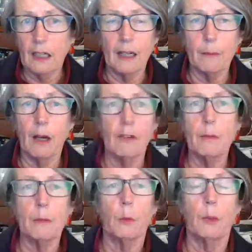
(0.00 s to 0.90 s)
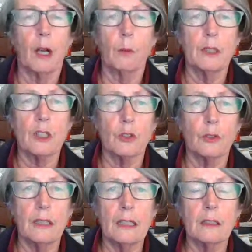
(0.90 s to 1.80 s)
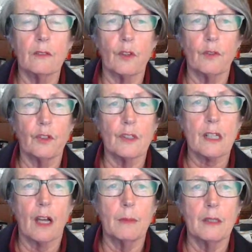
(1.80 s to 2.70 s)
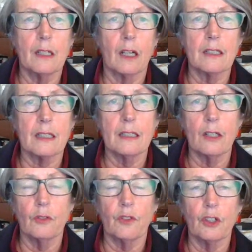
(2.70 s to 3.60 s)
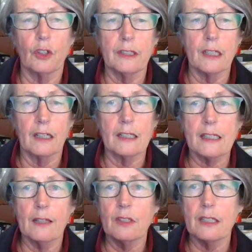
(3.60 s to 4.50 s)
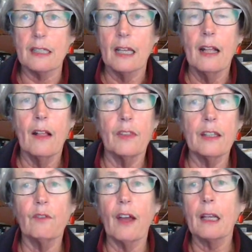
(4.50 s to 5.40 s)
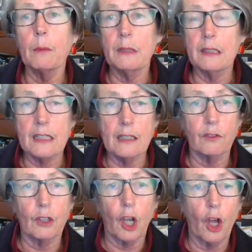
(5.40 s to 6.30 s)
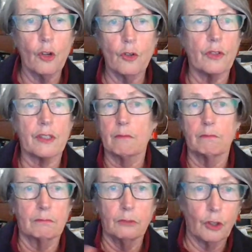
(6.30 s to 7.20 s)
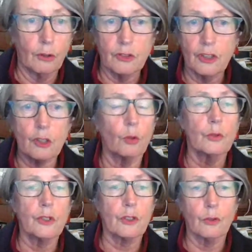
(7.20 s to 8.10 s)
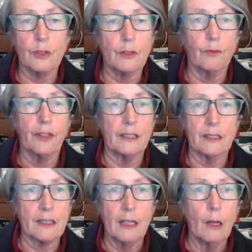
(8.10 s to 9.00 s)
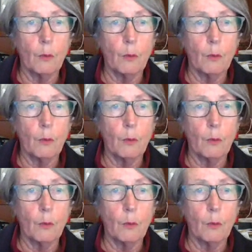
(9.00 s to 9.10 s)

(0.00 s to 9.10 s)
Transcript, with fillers: I remember when I went to England for the first time in the very early 1970s, the availability of clothes, you know, just all sorts of things.